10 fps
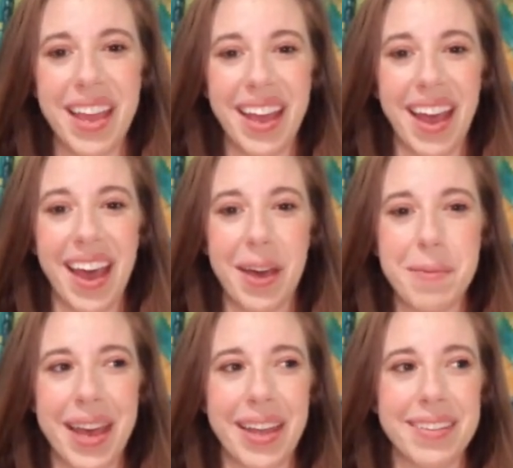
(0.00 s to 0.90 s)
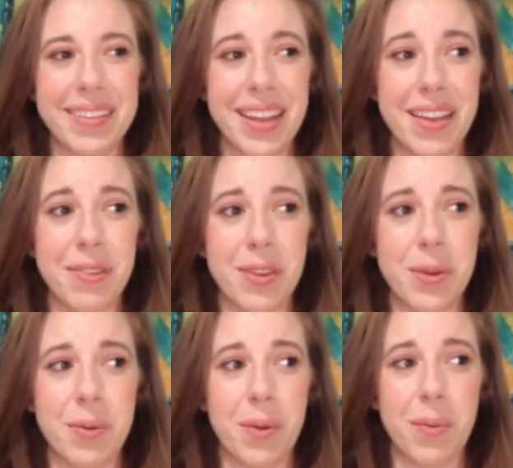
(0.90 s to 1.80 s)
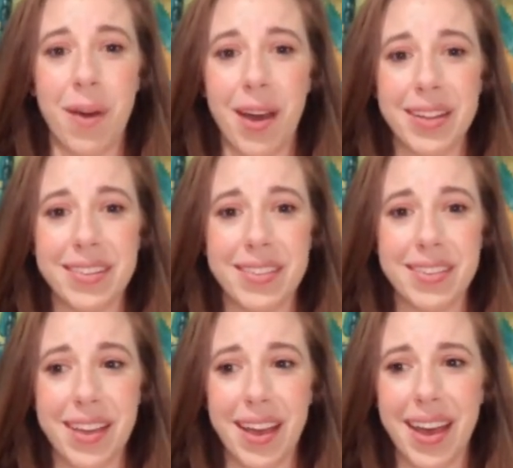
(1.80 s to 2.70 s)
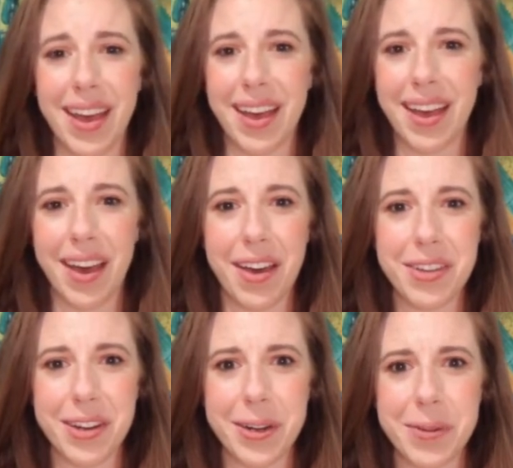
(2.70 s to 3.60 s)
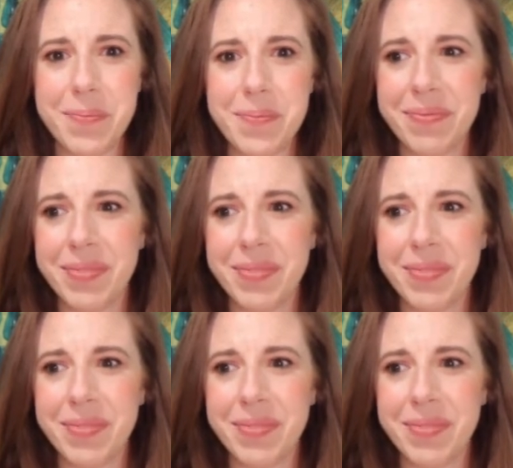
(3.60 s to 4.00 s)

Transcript: And if you want other